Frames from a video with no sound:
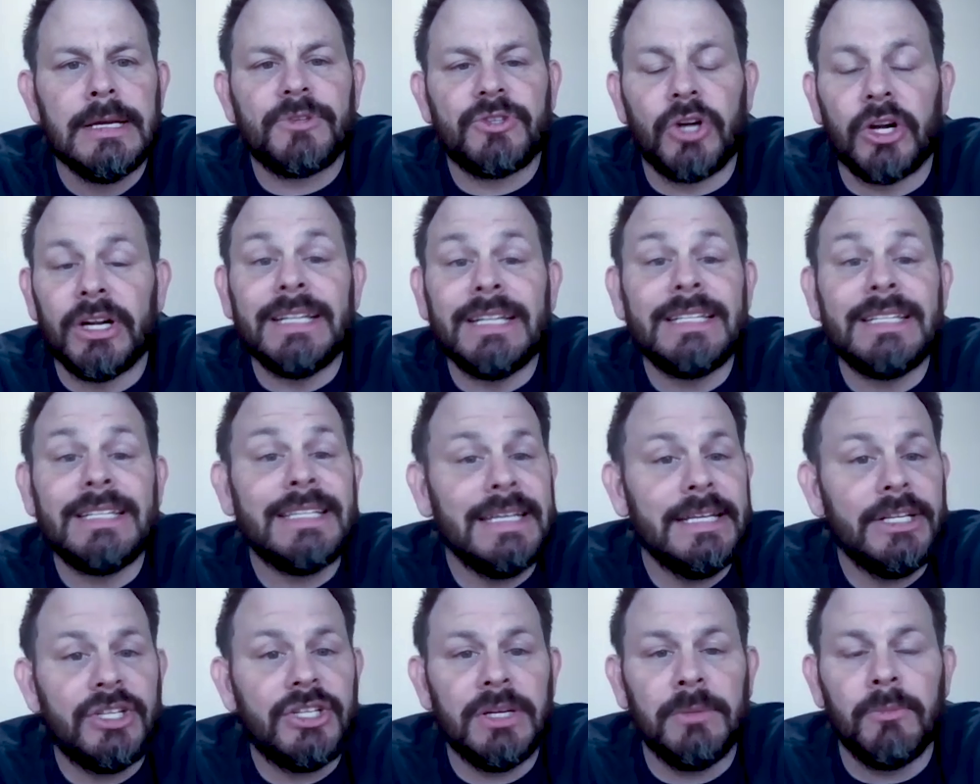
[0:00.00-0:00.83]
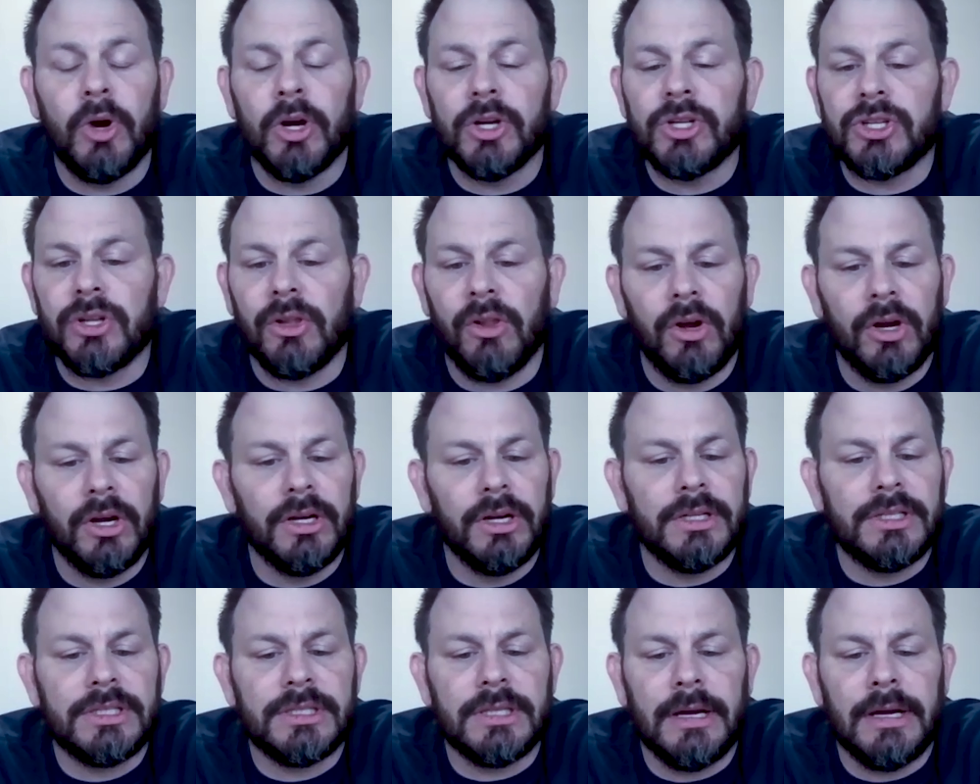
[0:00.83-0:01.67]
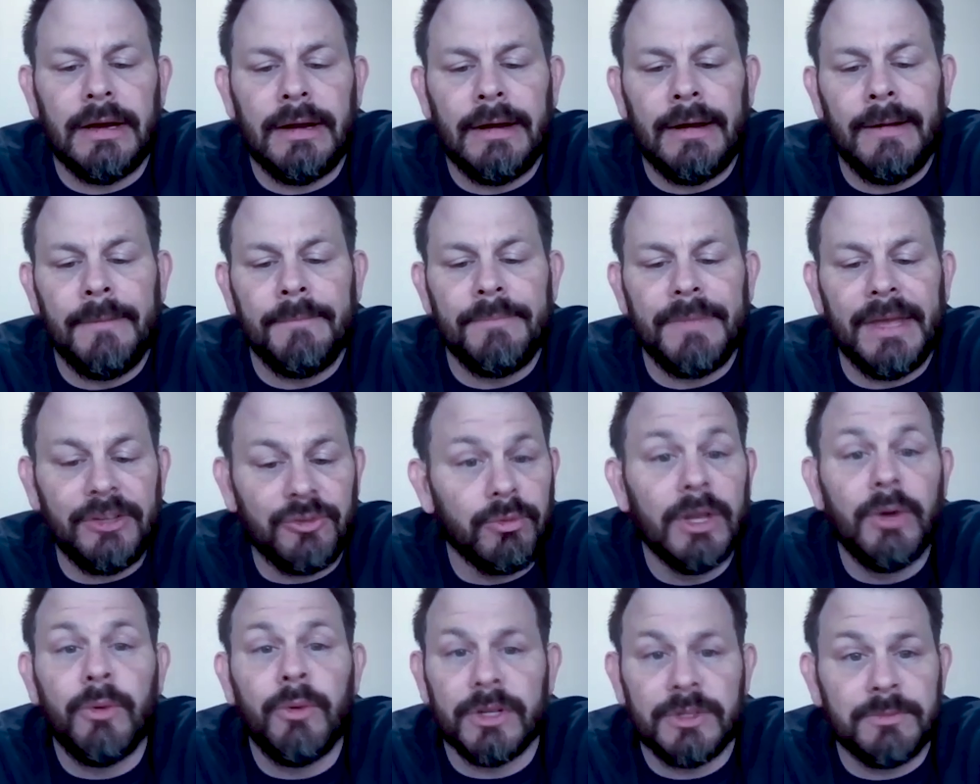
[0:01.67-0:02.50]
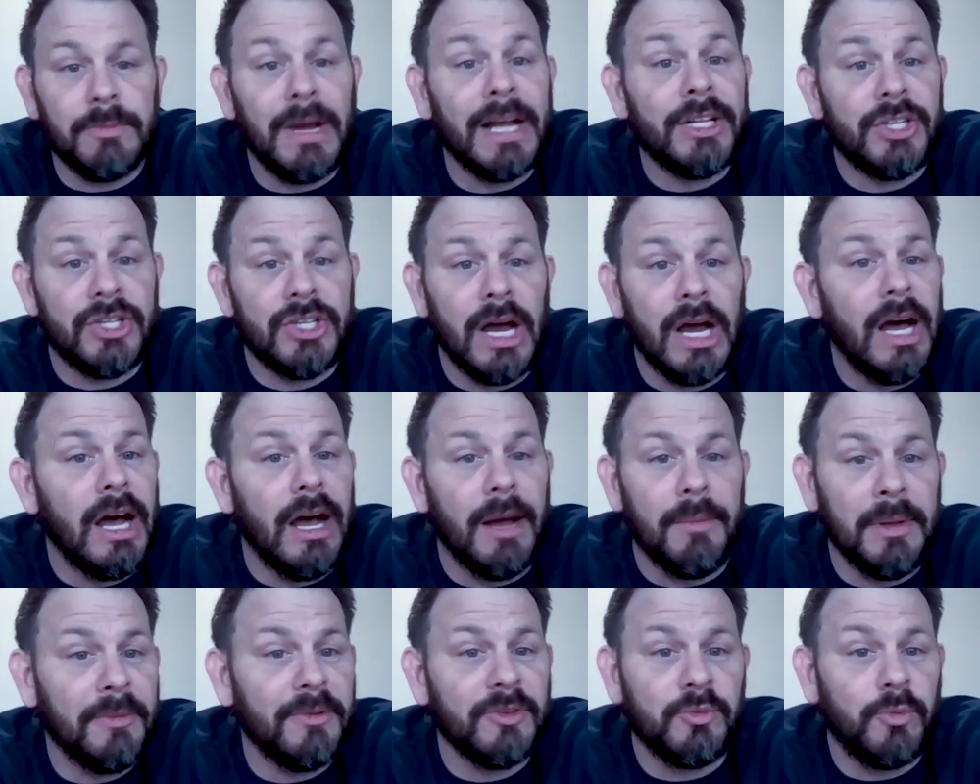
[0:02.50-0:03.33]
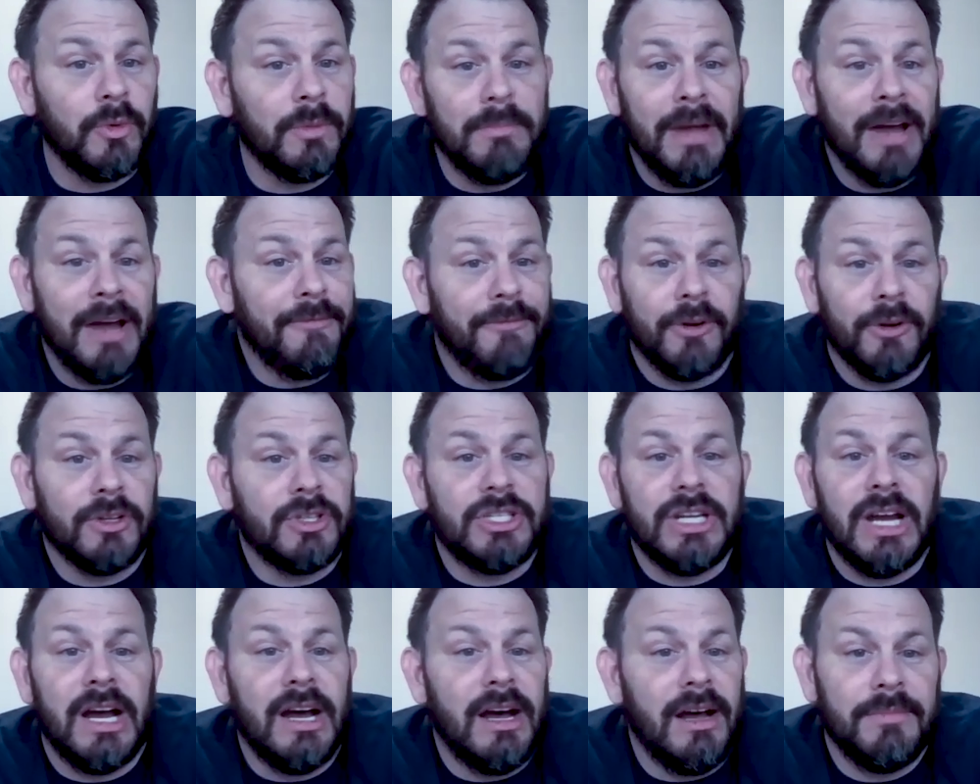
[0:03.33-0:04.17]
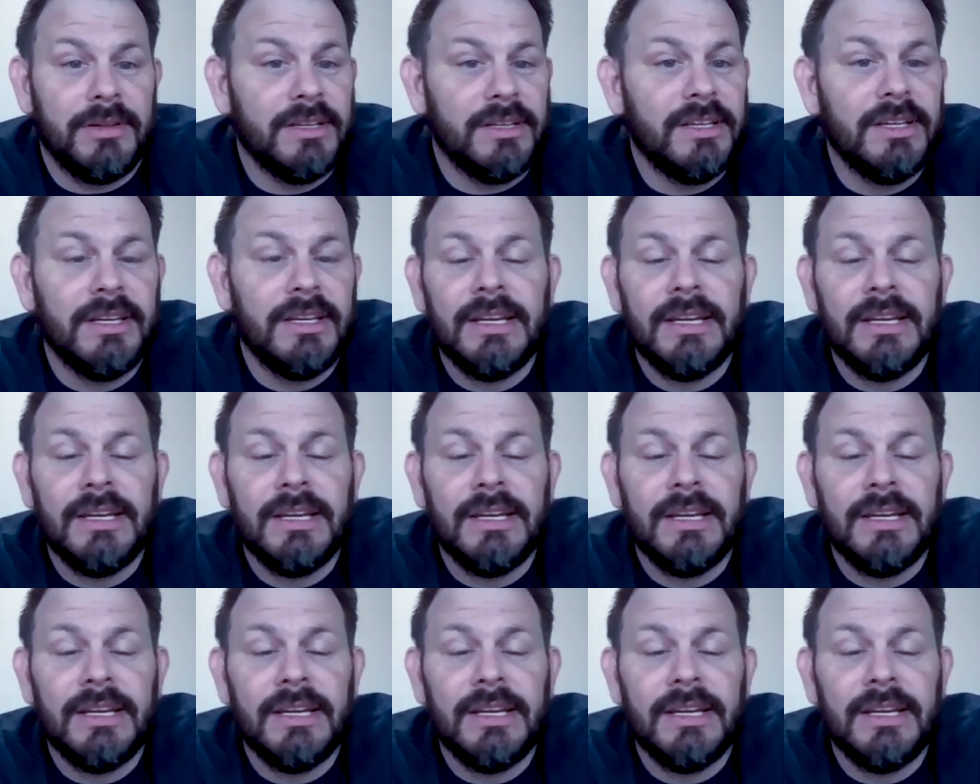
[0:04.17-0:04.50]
Started teaching martial arts. That really was my job. It was my first job.